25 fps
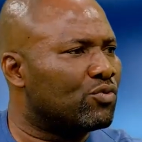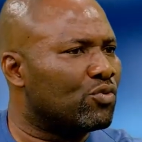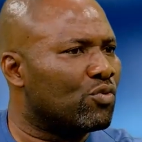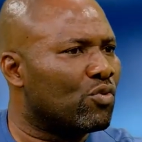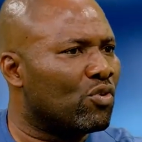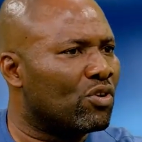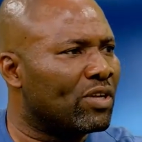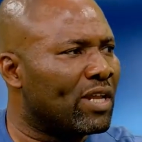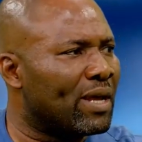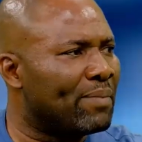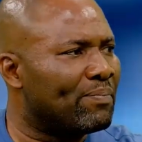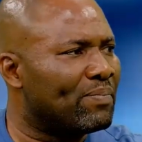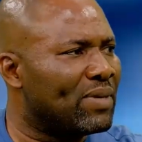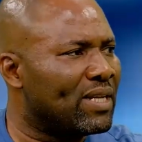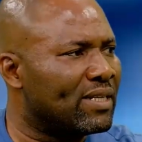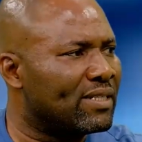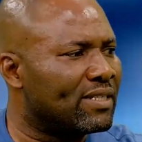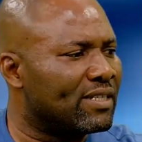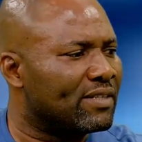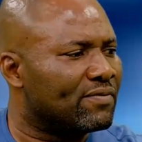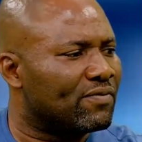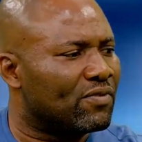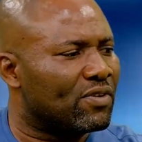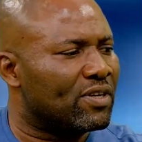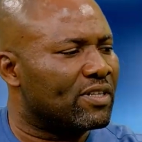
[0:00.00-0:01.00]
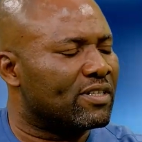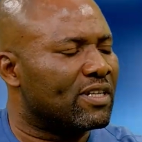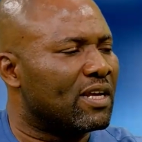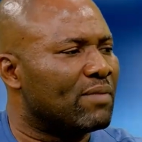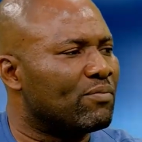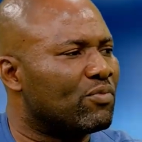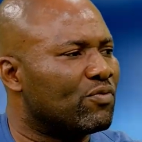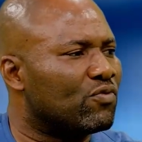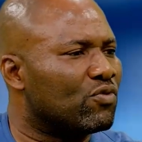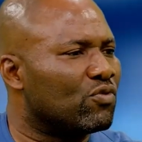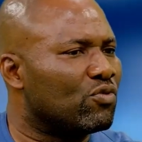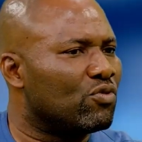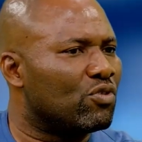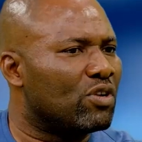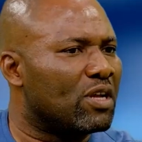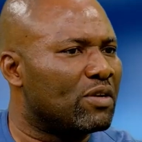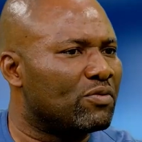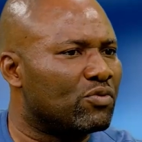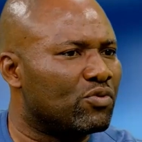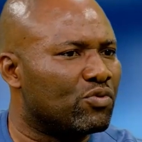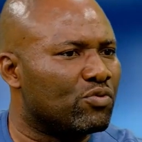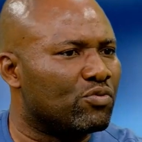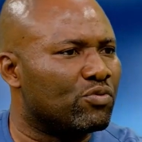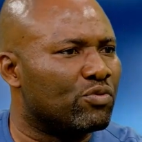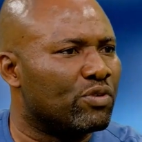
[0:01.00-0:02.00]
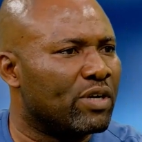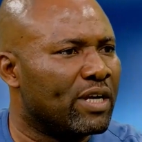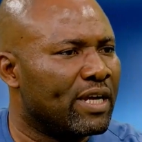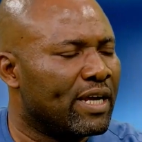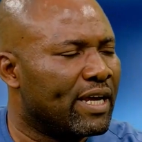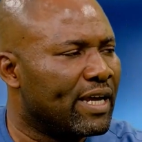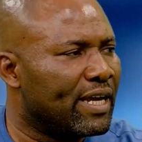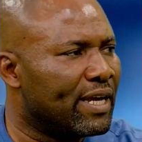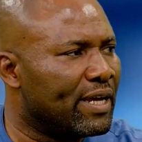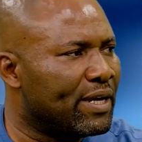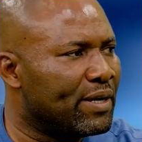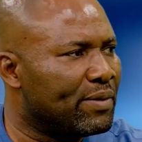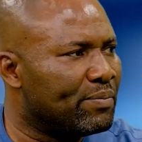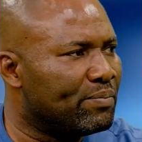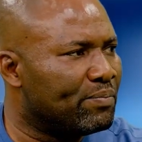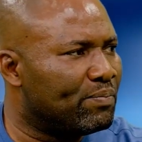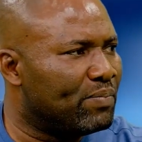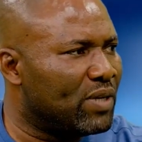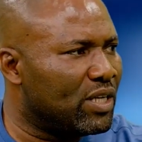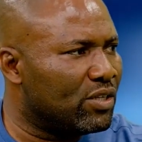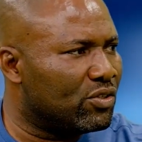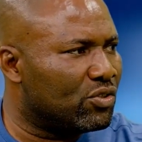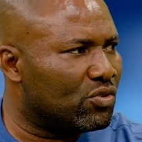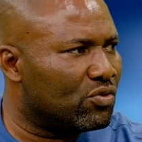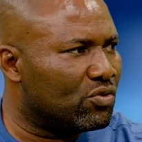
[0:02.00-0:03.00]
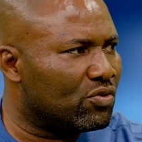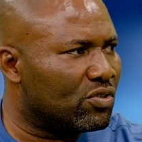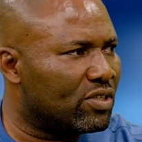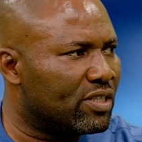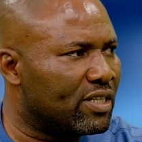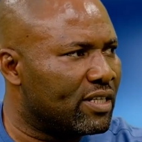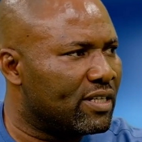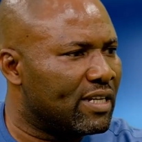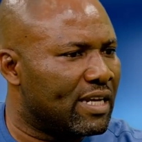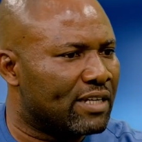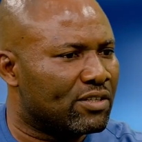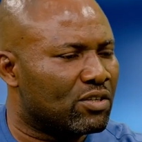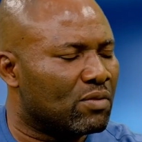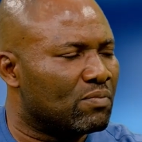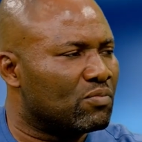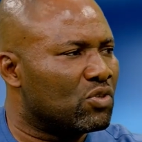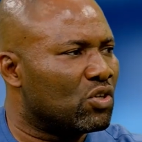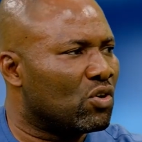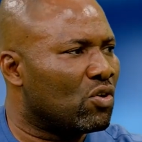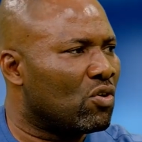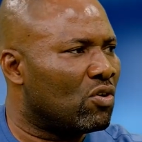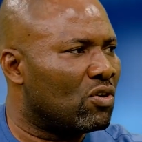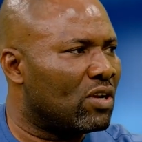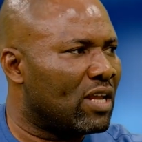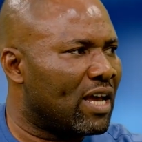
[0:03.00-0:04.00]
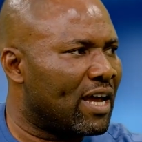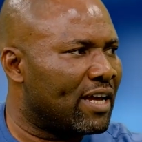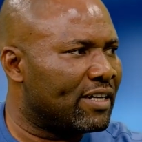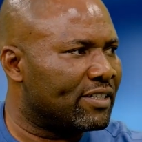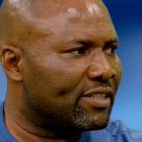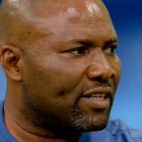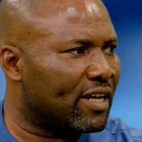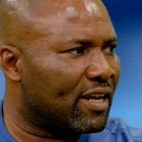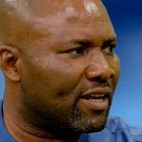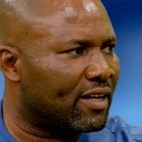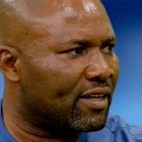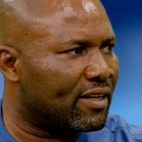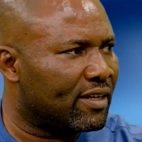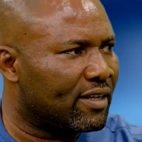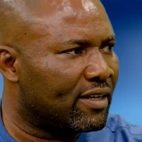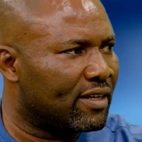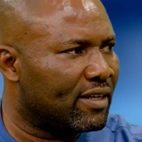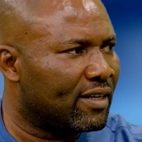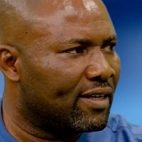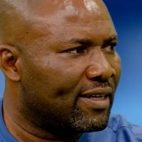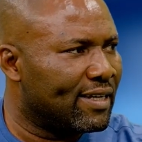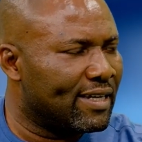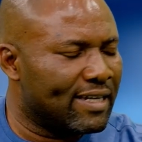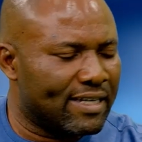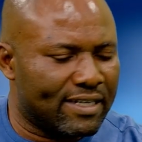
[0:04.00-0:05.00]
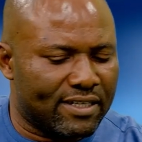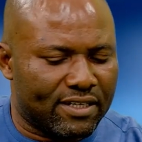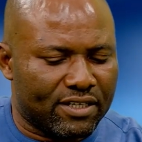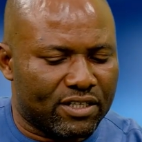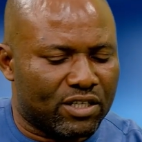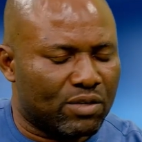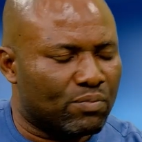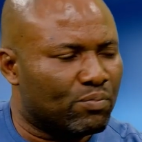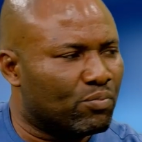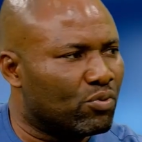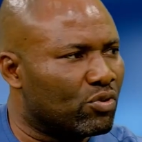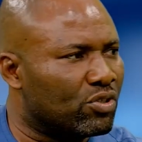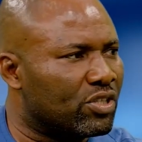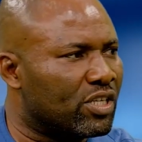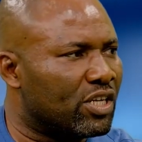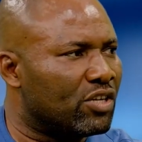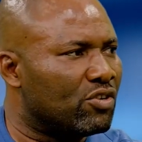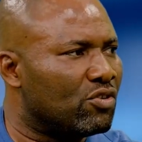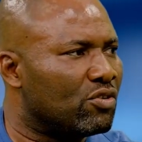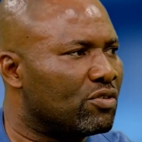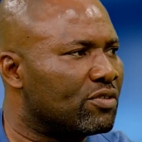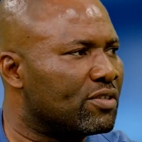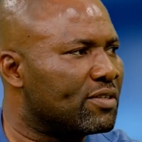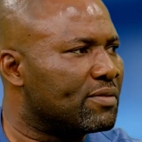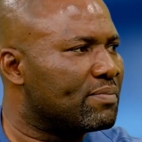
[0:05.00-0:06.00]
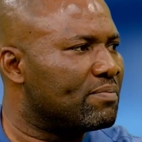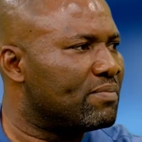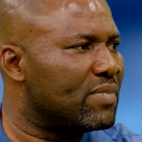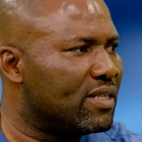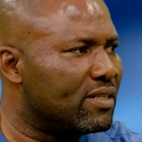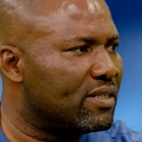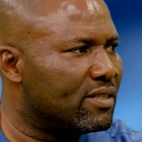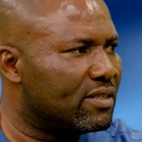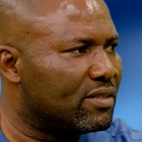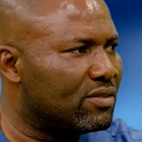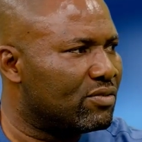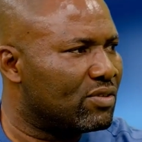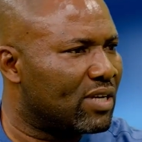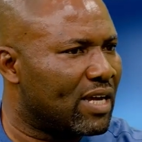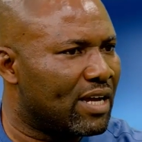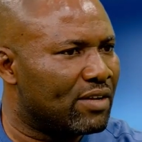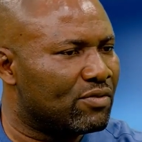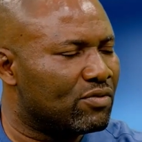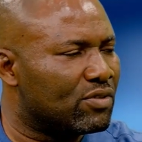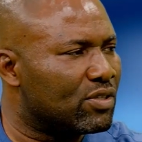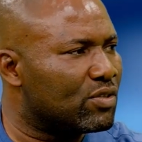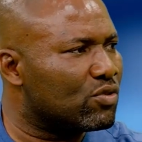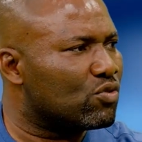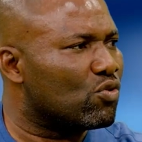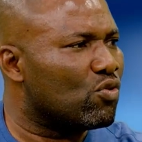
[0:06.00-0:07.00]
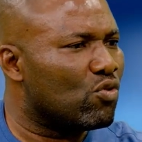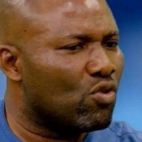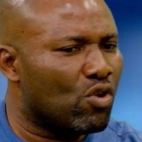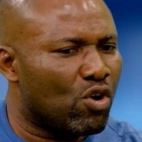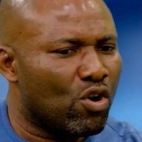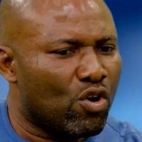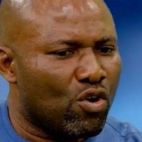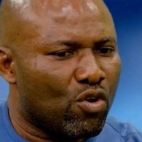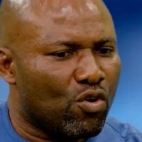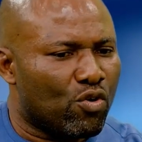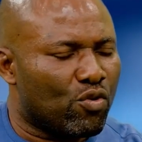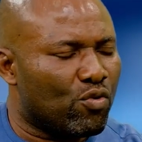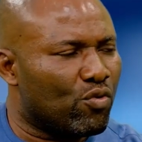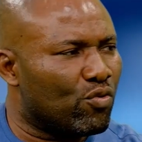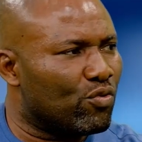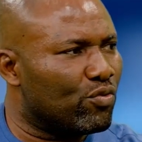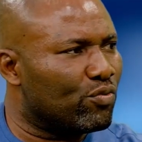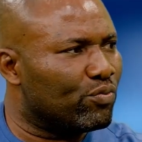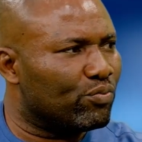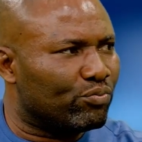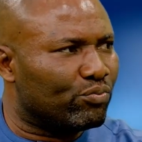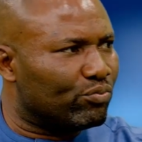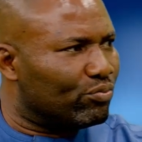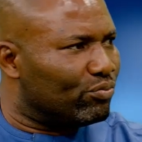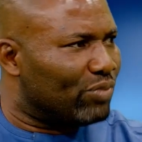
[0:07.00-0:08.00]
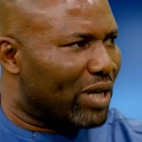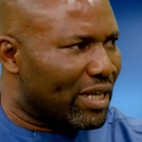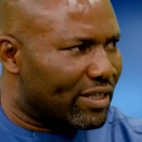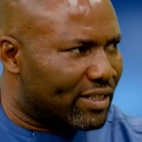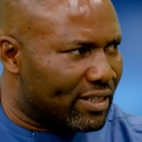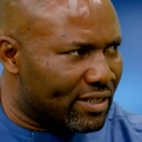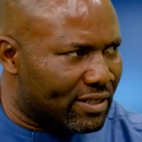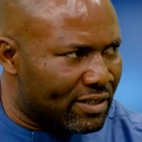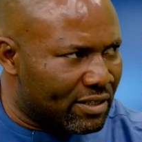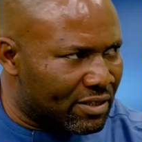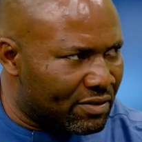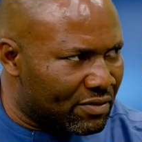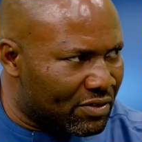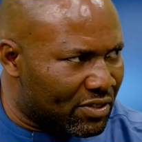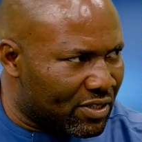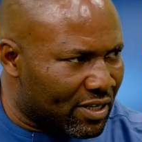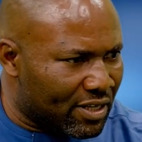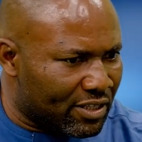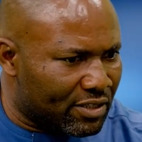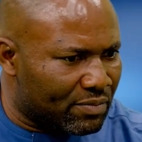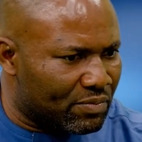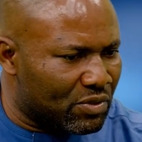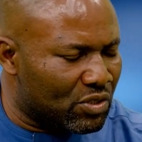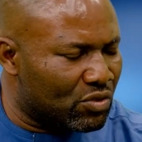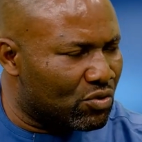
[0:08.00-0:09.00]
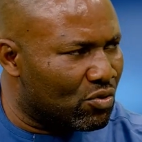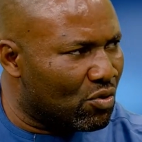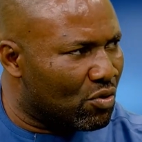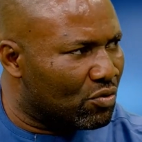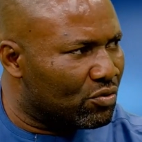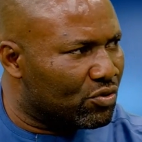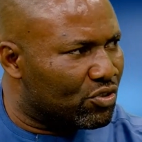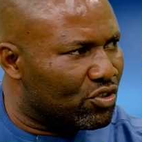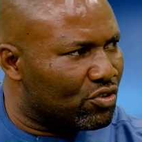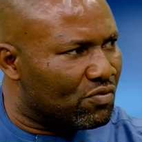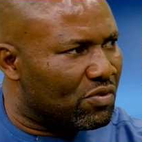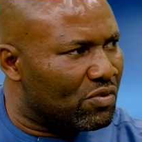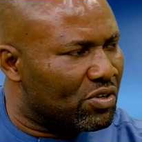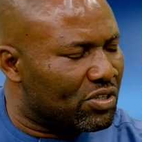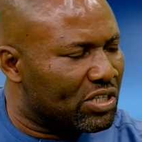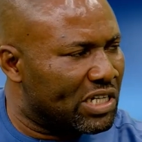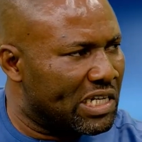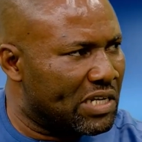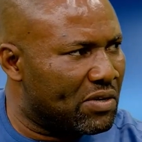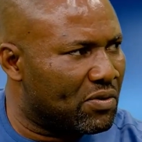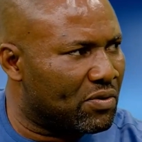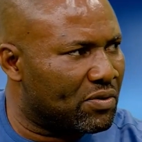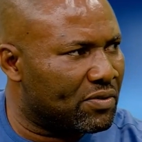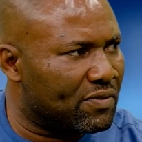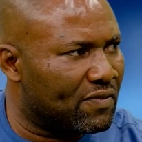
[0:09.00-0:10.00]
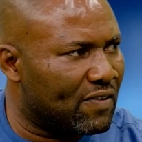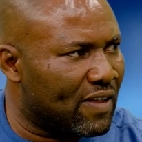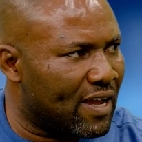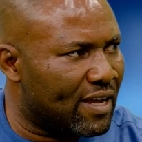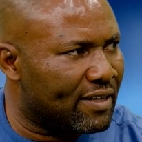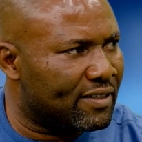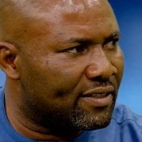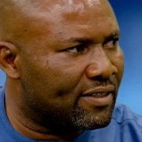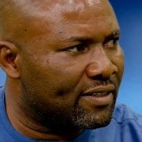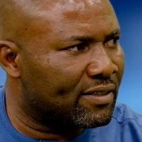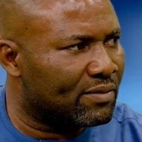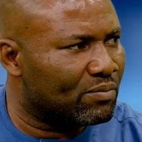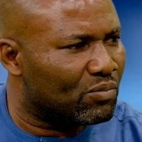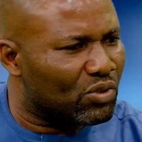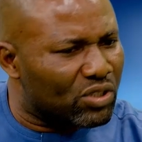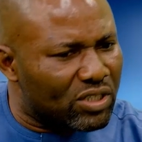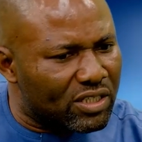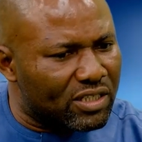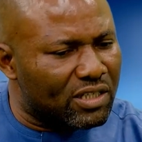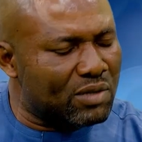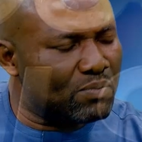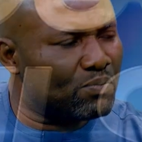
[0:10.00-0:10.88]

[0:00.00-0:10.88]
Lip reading: to other places, for example, if you go down to Plateau State, there's something called acha. It is a proteinous meal. You can use it. So has any research been done seriously on that? But it's